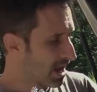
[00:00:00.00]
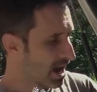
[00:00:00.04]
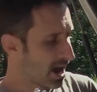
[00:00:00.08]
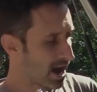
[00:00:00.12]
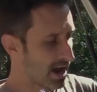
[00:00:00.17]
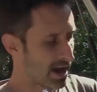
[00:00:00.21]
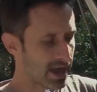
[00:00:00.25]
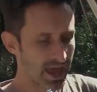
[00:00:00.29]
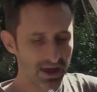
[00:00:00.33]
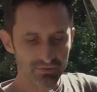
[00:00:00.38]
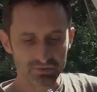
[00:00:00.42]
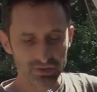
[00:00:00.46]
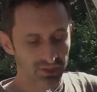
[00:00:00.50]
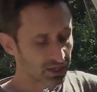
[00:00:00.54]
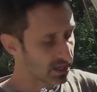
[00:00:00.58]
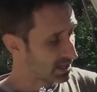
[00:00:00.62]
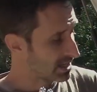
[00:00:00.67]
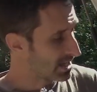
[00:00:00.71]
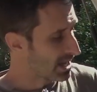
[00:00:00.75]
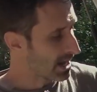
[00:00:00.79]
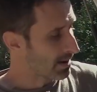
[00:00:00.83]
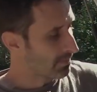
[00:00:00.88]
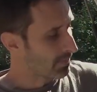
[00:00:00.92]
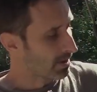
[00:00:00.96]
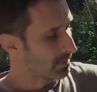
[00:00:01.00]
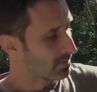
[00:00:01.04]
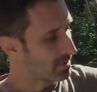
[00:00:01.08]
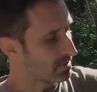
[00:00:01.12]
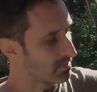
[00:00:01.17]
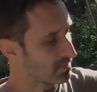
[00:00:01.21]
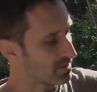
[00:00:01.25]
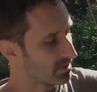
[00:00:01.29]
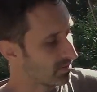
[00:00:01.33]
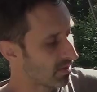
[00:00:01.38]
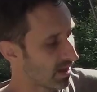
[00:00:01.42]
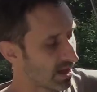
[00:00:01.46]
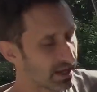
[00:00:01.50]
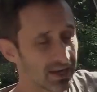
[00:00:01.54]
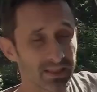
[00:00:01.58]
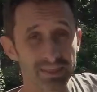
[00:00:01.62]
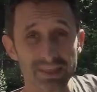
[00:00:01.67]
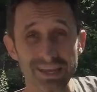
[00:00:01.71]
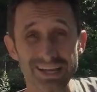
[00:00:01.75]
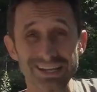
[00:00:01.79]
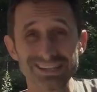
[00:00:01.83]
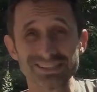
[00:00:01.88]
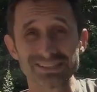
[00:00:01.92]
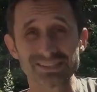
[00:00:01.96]
I haven't done it yet. I'm going to be lining
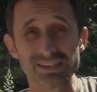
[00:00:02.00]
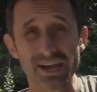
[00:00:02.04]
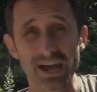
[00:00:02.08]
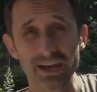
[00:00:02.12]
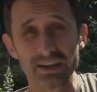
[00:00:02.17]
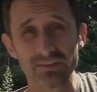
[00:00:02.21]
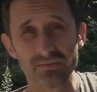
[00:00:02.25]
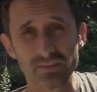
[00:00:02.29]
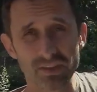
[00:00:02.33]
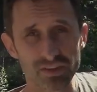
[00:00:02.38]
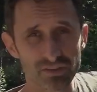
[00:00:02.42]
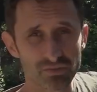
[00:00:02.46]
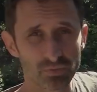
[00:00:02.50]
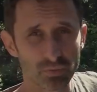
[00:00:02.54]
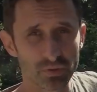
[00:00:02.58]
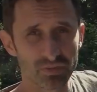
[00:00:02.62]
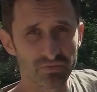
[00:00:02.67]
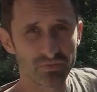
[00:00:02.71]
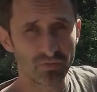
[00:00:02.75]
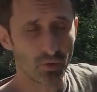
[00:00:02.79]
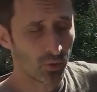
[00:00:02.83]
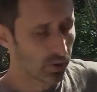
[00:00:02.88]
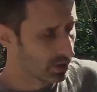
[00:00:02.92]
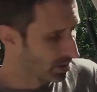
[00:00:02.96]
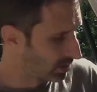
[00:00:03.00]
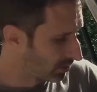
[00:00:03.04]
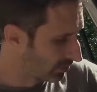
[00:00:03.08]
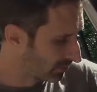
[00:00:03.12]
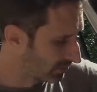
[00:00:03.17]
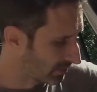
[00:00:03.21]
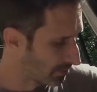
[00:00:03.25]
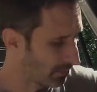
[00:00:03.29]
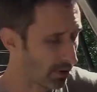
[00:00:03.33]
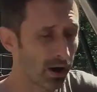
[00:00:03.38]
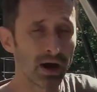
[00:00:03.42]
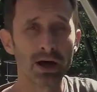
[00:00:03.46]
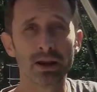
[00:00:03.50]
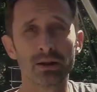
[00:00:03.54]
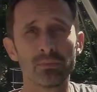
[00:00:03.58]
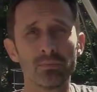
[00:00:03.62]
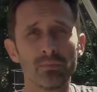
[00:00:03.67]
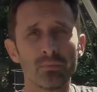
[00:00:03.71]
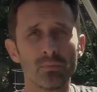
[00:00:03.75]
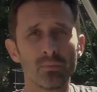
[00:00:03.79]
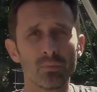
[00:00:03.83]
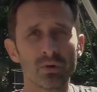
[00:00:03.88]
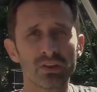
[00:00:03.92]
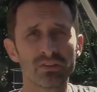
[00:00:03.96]
the inside of this with foil, the
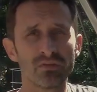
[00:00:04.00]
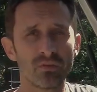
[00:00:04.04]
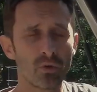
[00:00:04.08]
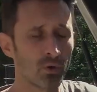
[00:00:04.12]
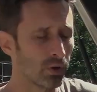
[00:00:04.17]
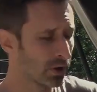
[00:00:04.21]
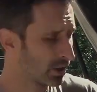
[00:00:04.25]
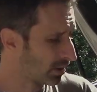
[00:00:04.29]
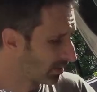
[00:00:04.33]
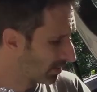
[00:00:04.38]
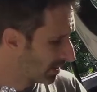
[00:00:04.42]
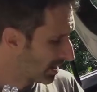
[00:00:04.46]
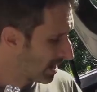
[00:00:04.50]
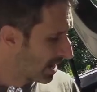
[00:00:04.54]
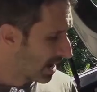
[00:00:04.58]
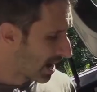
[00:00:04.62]
bottom with foil,